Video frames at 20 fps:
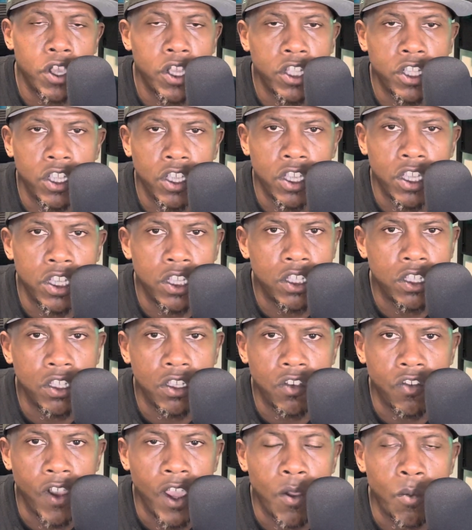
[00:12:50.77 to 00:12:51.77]
getting
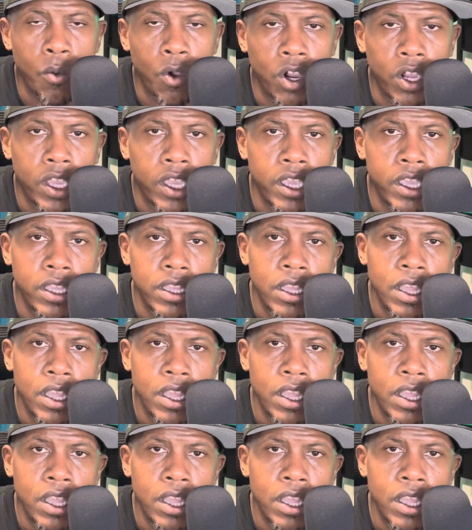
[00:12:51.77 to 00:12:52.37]
great work in.